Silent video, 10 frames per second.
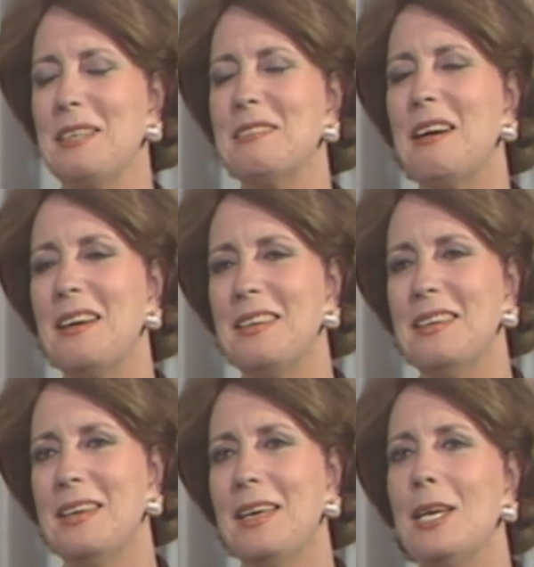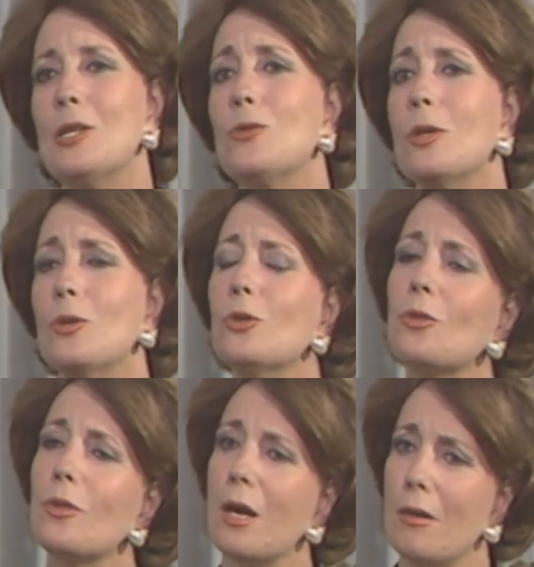die, it will go
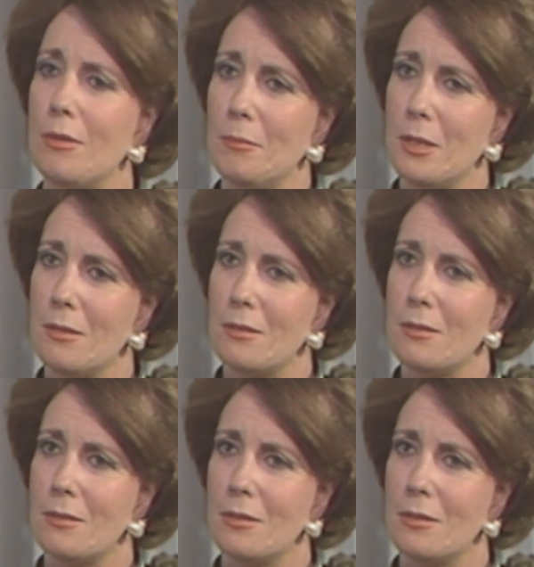to the government.